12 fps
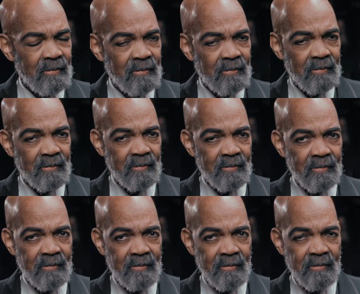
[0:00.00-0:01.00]

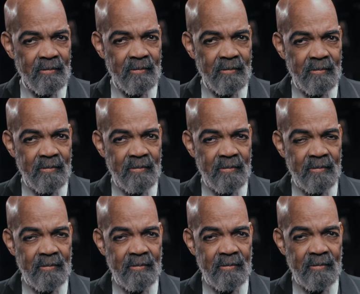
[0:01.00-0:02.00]

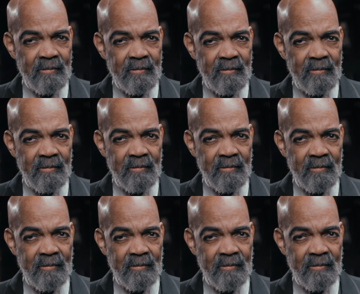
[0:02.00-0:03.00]

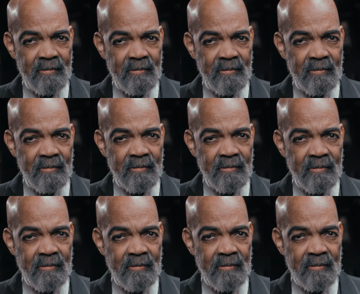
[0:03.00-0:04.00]

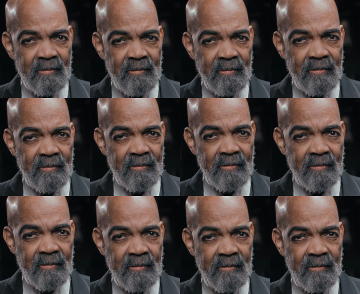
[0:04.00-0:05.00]

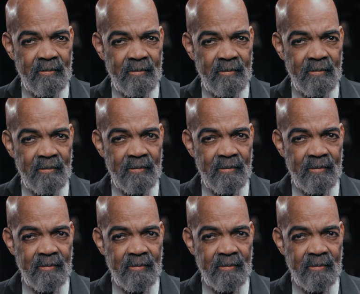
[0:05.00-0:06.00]

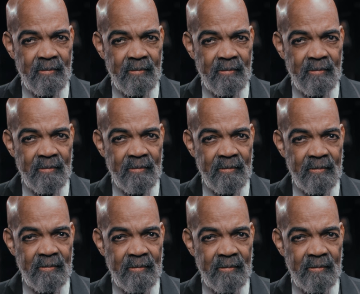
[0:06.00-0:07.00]

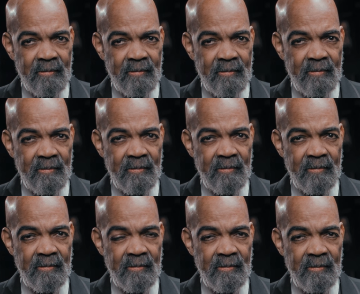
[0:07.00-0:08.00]
[no speech]